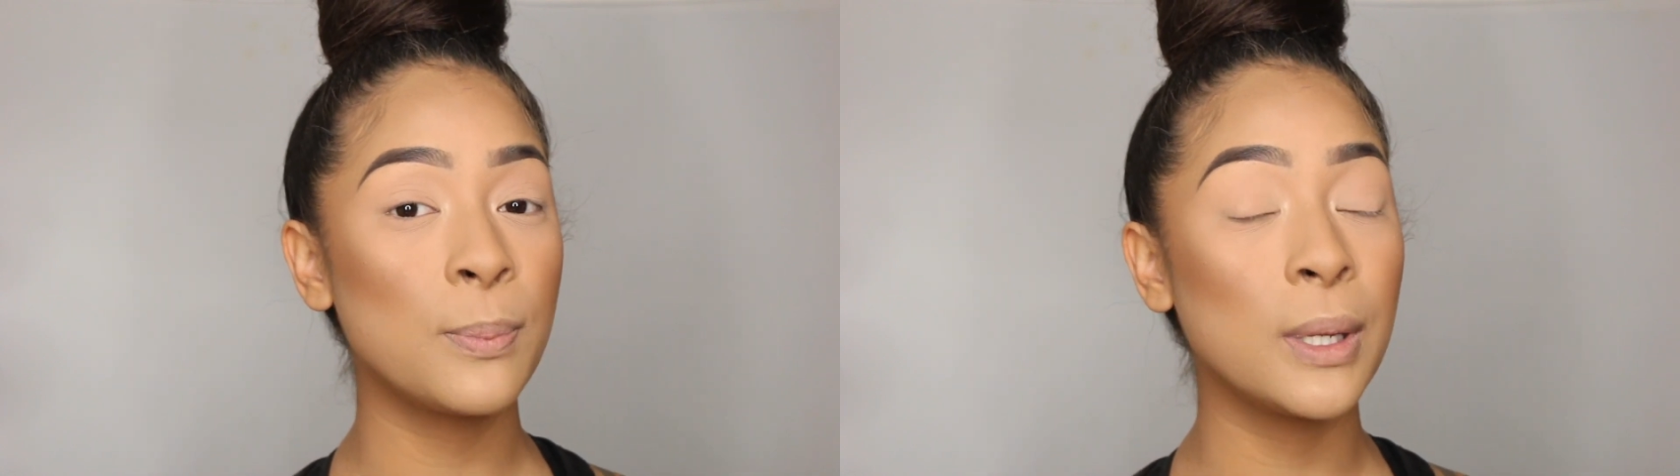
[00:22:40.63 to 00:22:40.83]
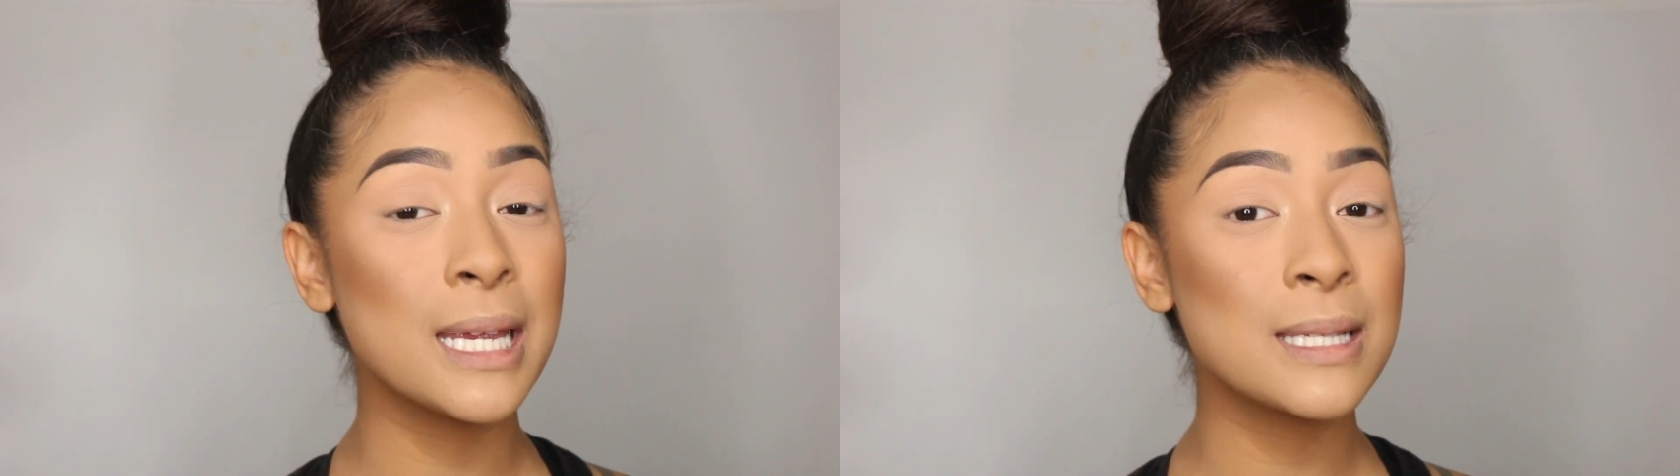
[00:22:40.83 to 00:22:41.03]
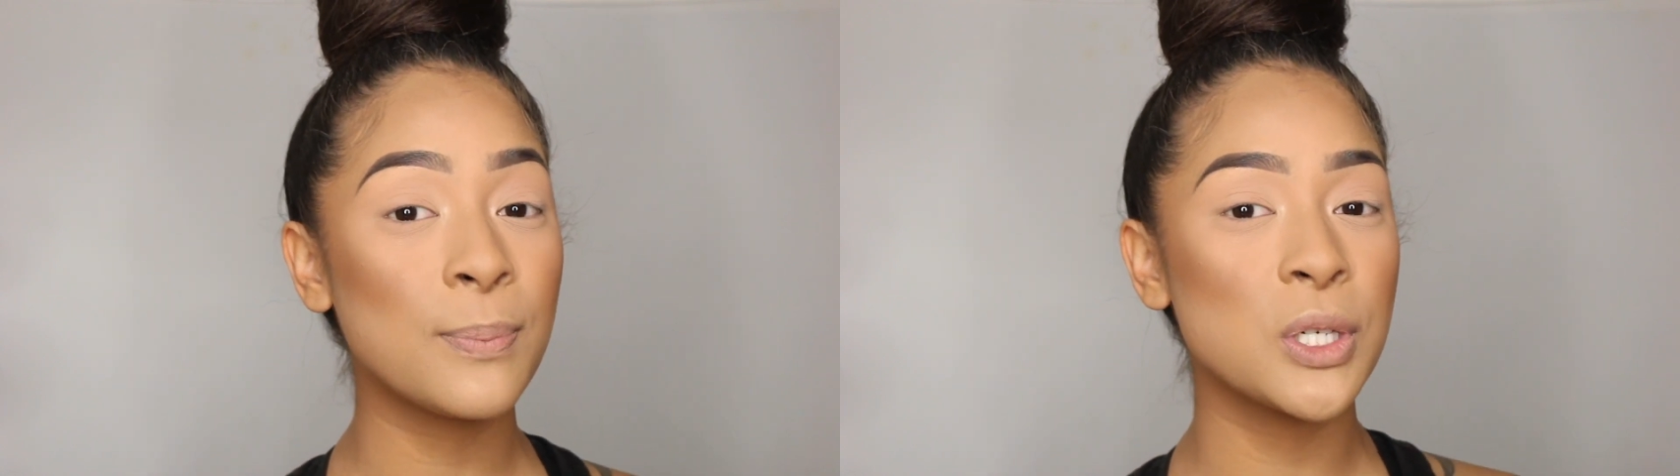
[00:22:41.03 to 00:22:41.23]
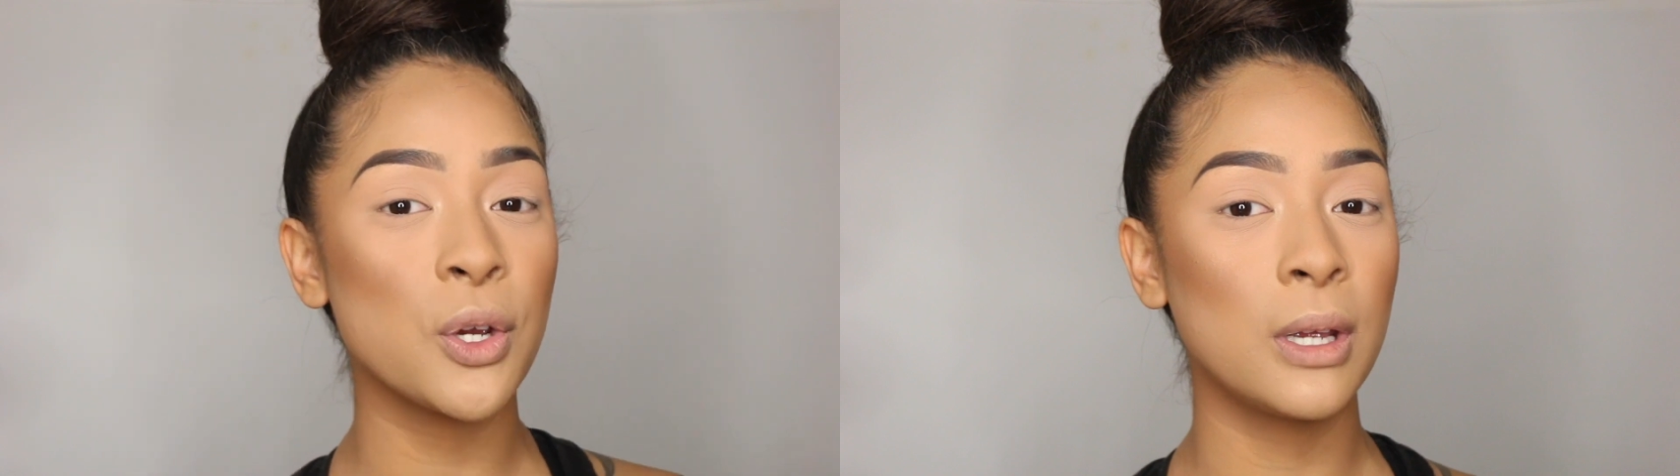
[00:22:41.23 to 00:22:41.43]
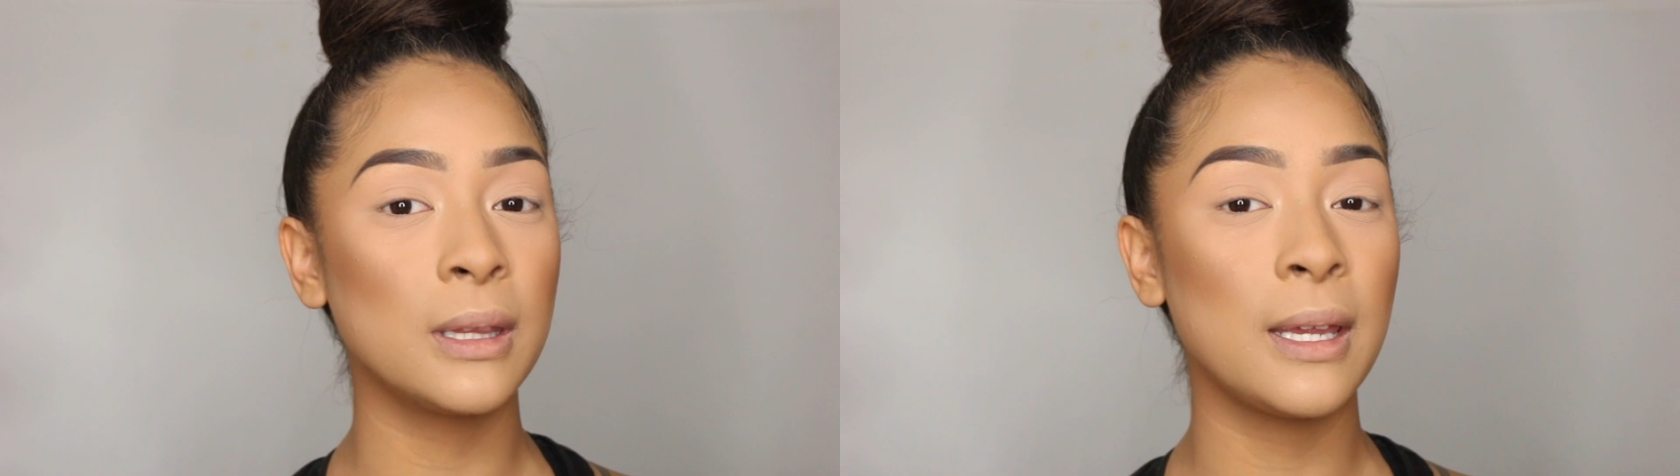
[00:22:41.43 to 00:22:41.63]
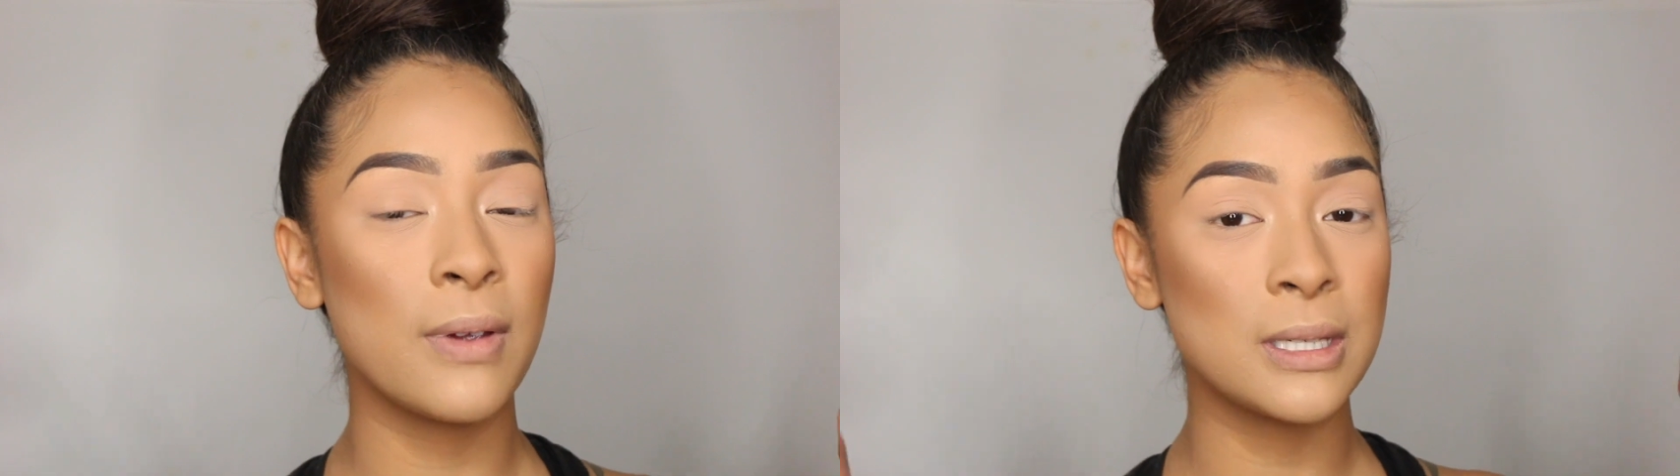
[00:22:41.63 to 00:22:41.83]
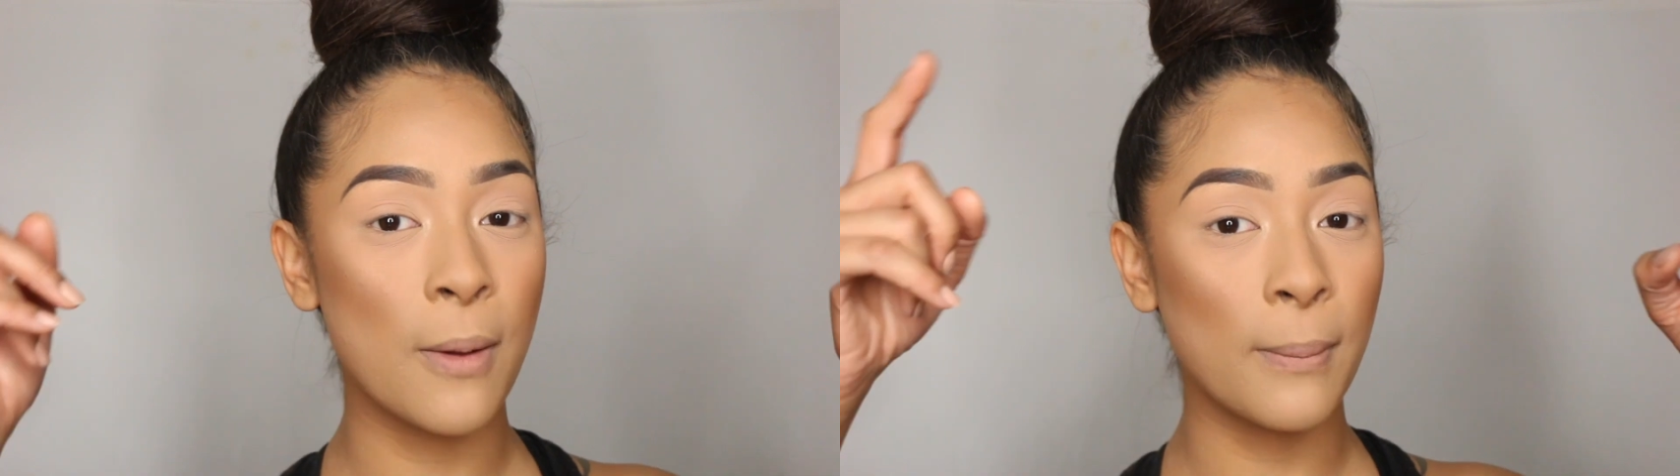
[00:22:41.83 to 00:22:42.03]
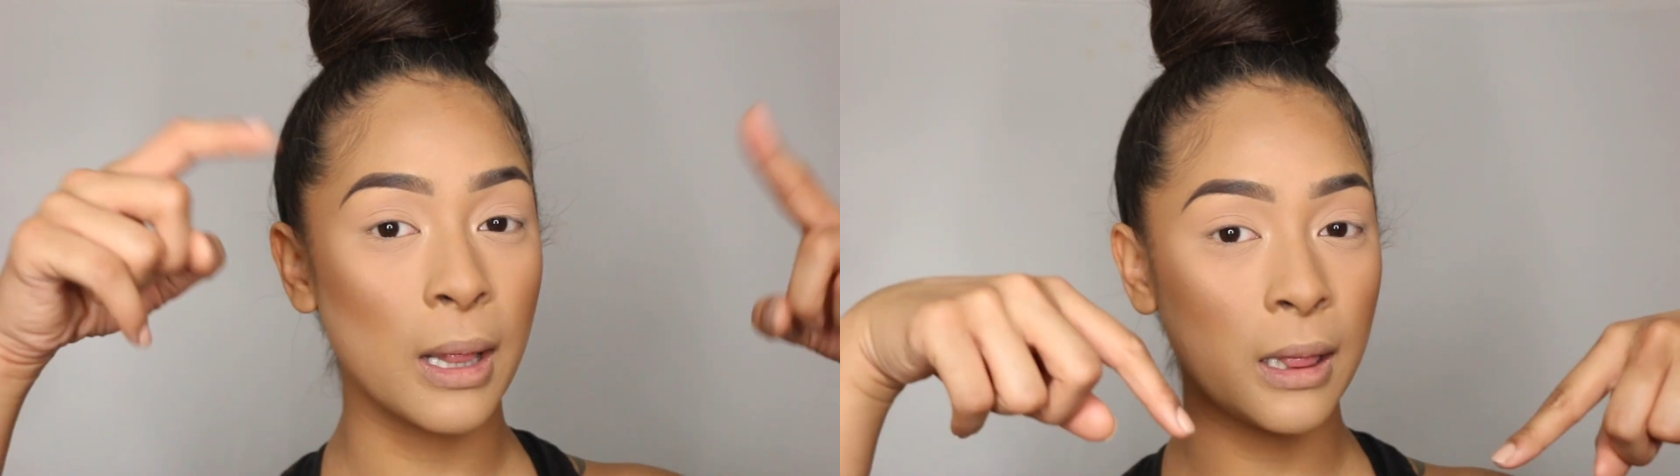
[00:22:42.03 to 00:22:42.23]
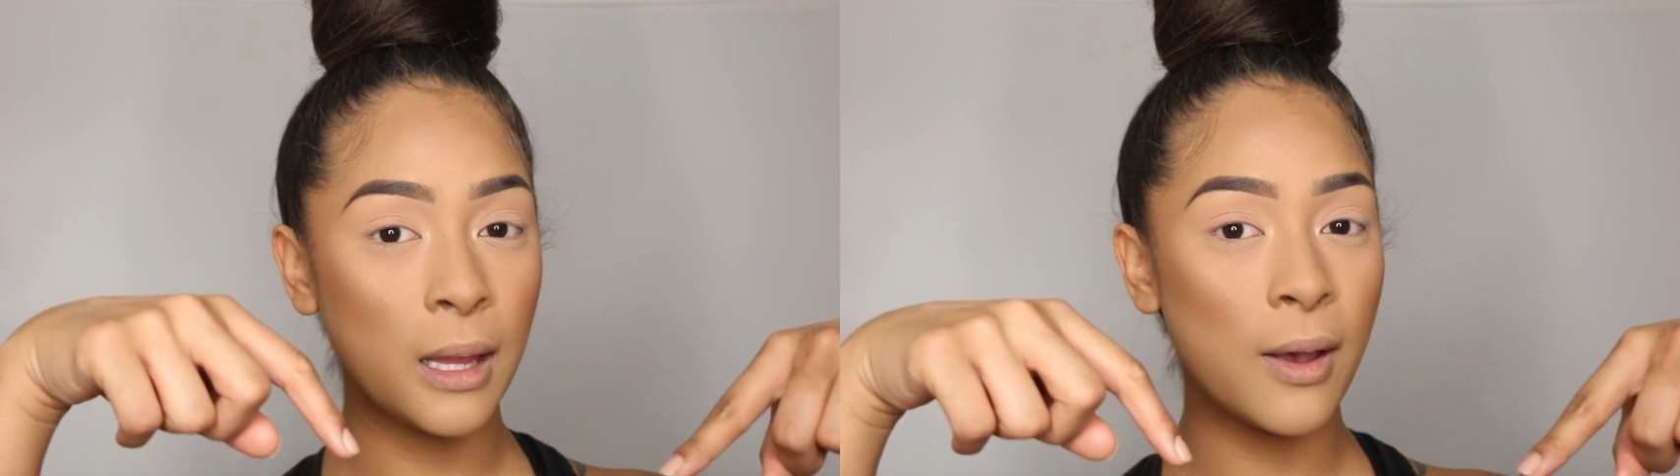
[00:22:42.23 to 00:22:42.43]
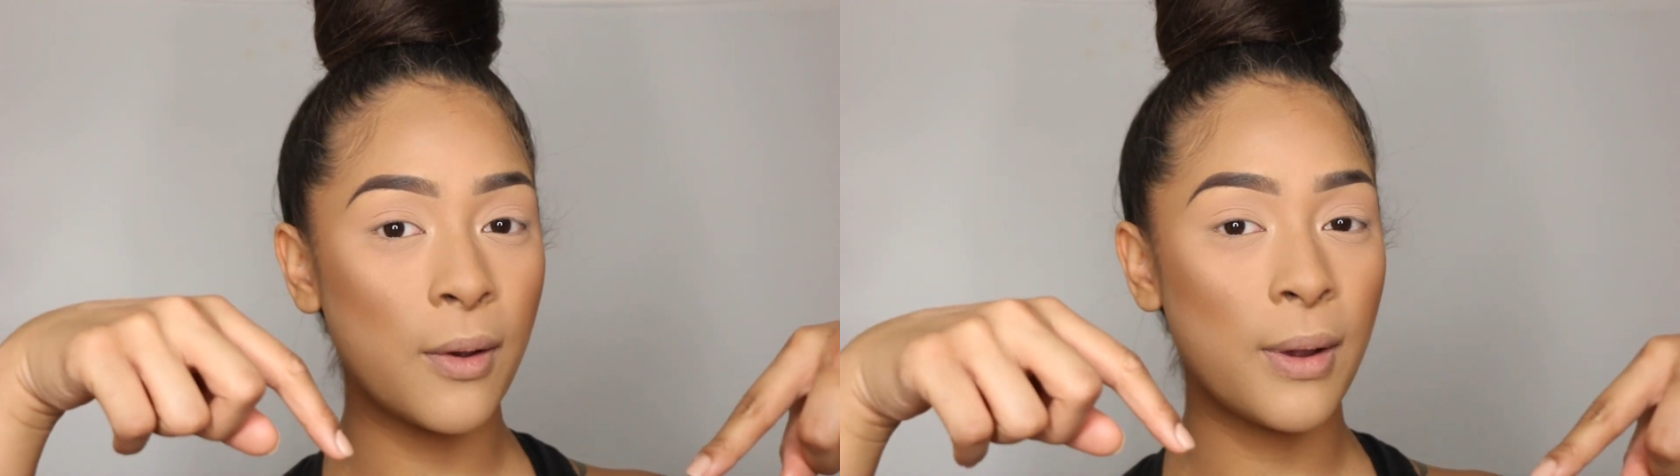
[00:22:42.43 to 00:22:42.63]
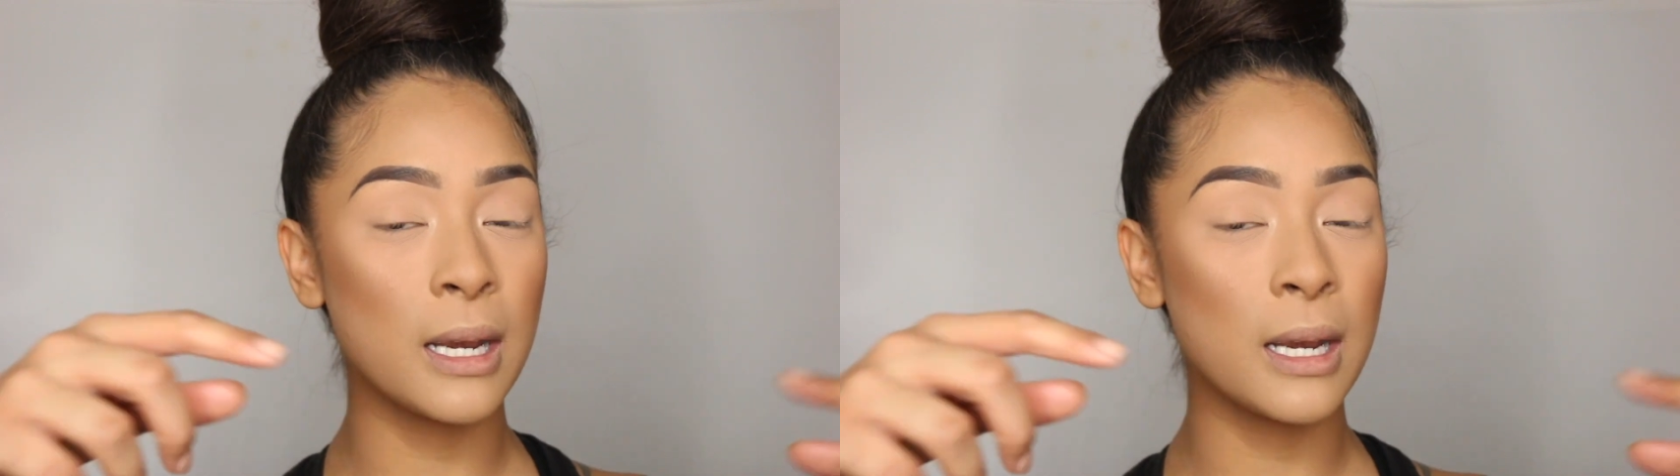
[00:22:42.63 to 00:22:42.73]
please be sure and leave it down below,